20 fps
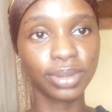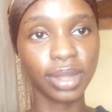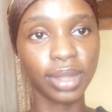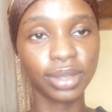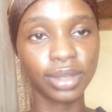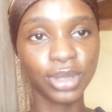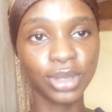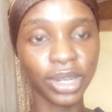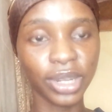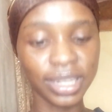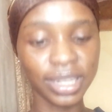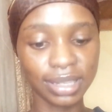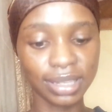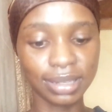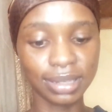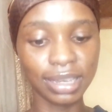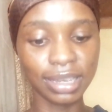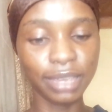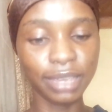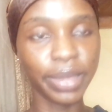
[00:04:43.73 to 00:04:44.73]
So this is
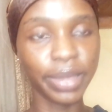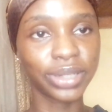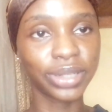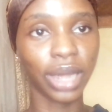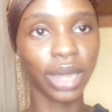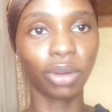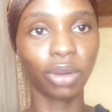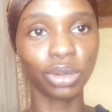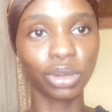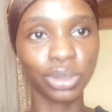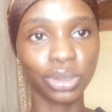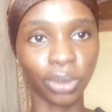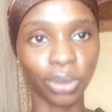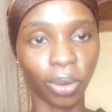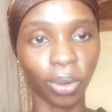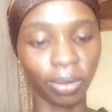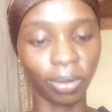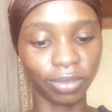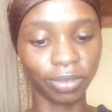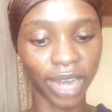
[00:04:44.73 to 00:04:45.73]
the image I want to
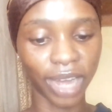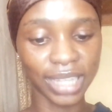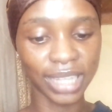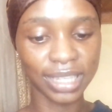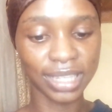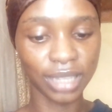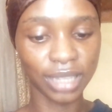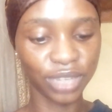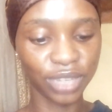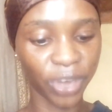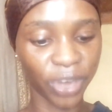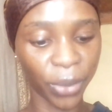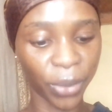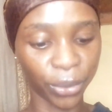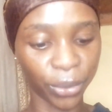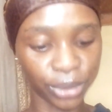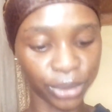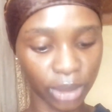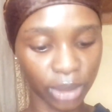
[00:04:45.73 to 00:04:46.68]
convert, this very one.